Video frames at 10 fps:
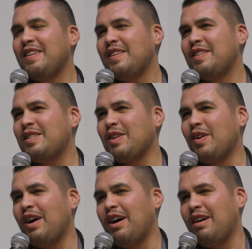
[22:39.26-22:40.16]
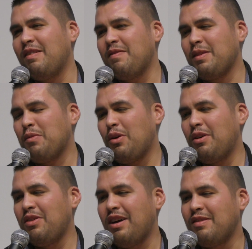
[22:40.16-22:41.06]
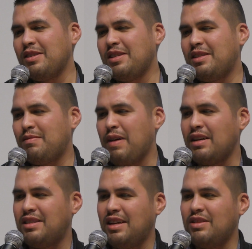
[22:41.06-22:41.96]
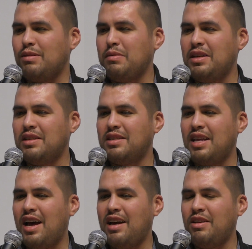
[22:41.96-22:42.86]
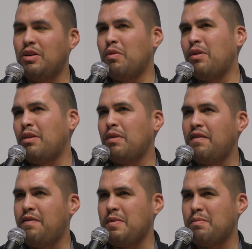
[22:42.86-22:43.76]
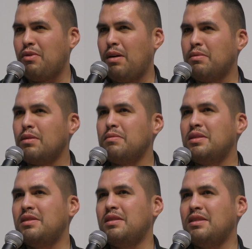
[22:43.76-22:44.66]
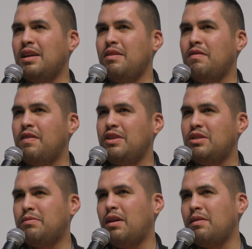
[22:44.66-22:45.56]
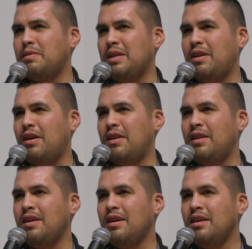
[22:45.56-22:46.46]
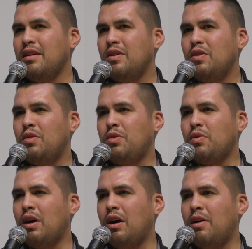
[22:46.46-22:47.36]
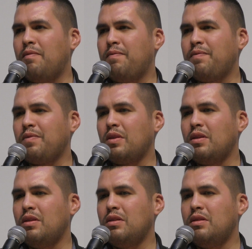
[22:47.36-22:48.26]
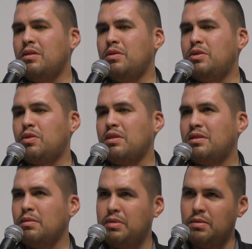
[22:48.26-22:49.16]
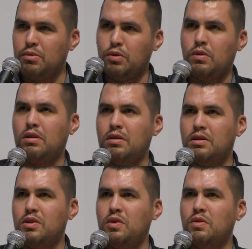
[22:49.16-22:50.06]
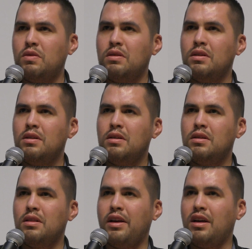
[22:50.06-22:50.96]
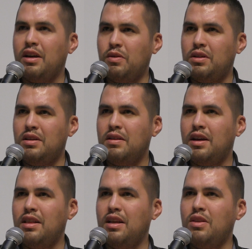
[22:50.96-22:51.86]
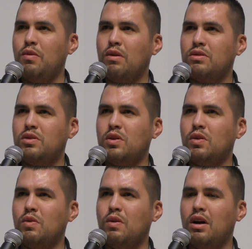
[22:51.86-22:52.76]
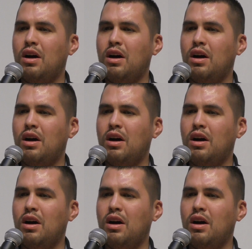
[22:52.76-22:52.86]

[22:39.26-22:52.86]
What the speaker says: the moral that was passed down to me is that you don't run away from your problems, is that you face your problems head on. You trust the people who are good to you, like Coyote, and then you also